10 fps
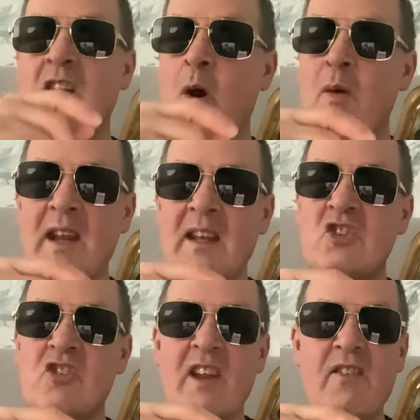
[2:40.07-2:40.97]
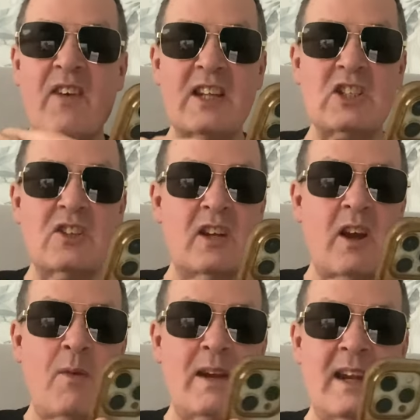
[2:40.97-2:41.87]
go in, the shrinkflation, you
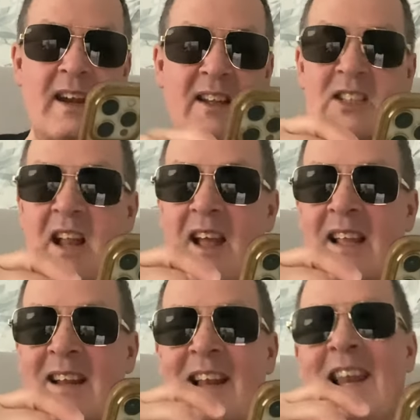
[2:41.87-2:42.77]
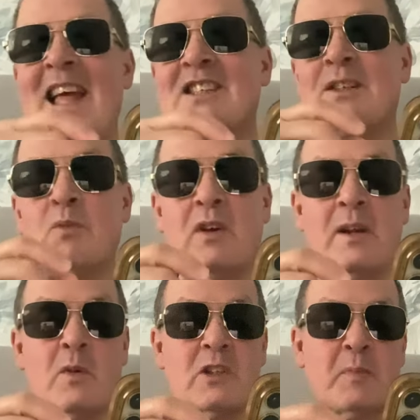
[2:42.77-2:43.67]
go in and it's like less than what
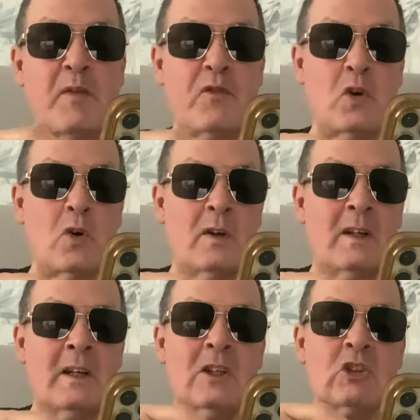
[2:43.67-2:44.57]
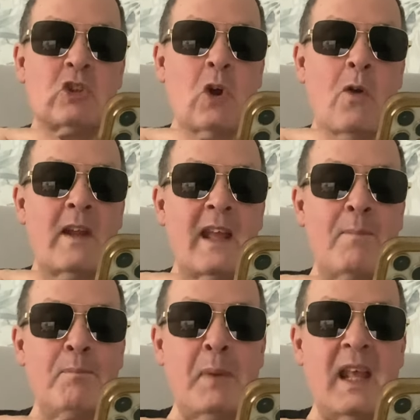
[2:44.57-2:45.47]
there was before. Tory
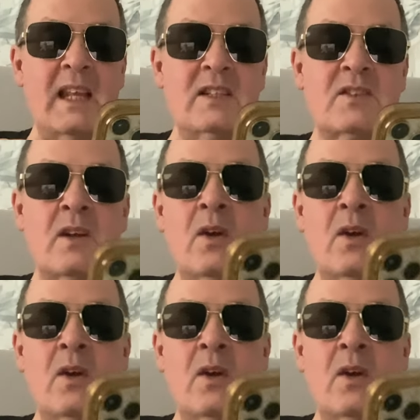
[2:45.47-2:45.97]
MPs